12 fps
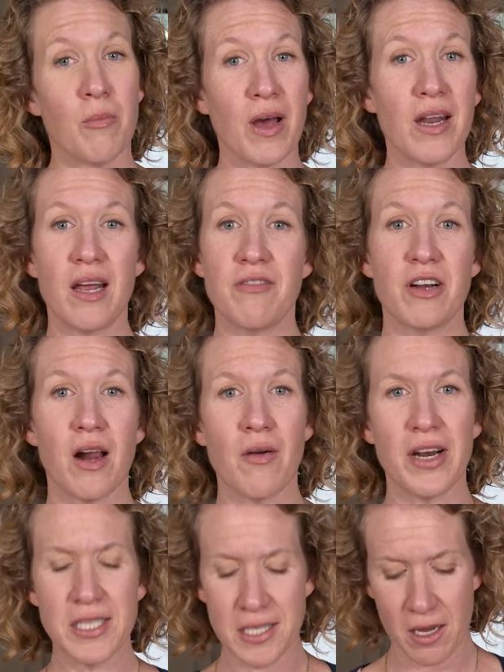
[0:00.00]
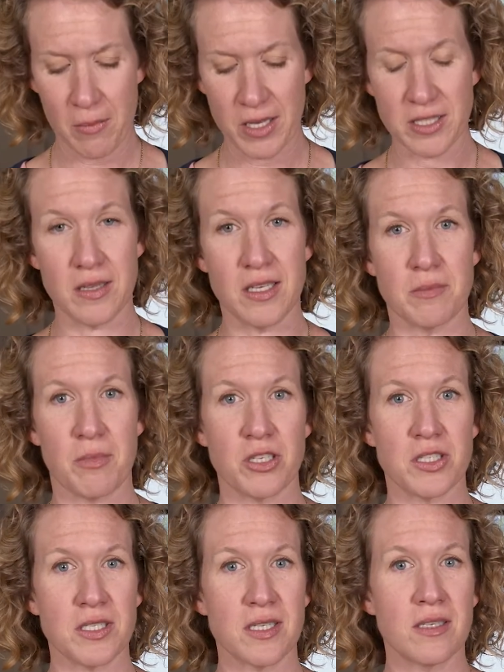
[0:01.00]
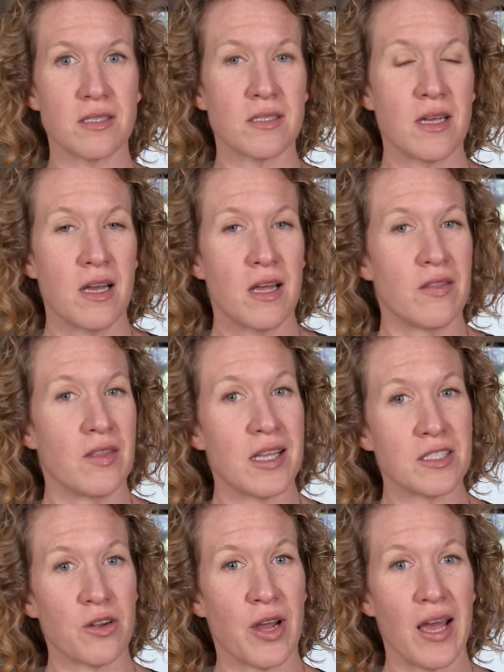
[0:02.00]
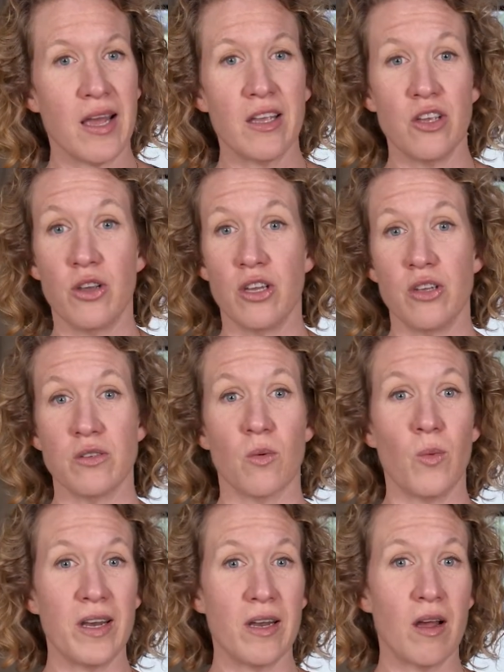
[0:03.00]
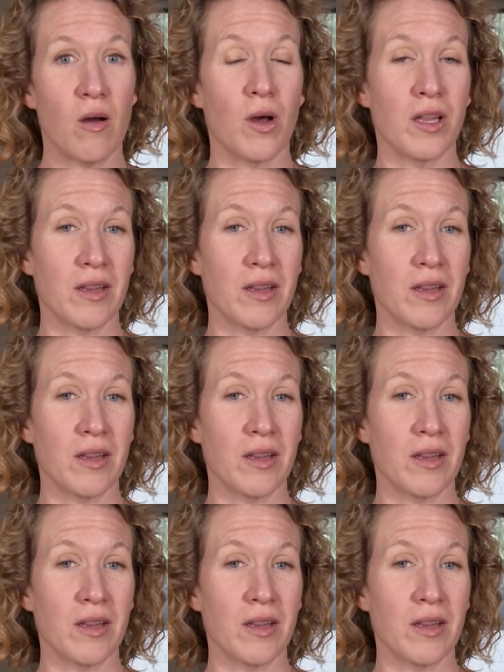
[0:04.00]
But if you're not ready to commit to these purchases, that's okay. You can use a window, a